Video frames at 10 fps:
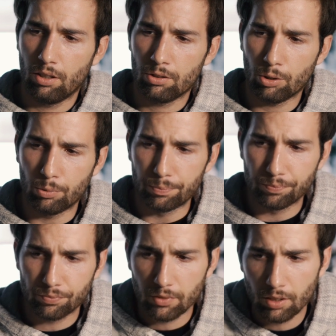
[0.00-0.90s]
So,
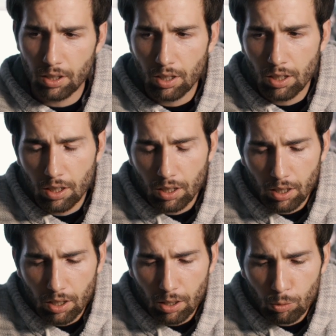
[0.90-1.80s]

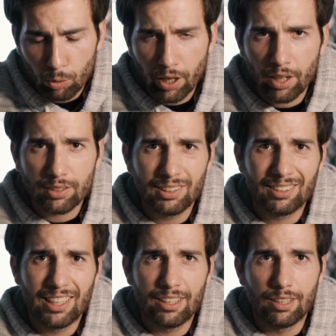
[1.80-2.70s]
where has this
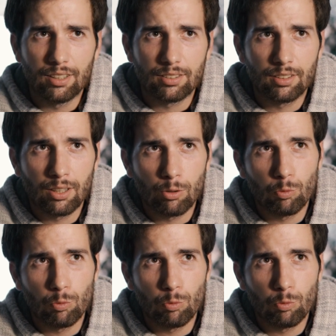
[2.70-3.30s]
taken us?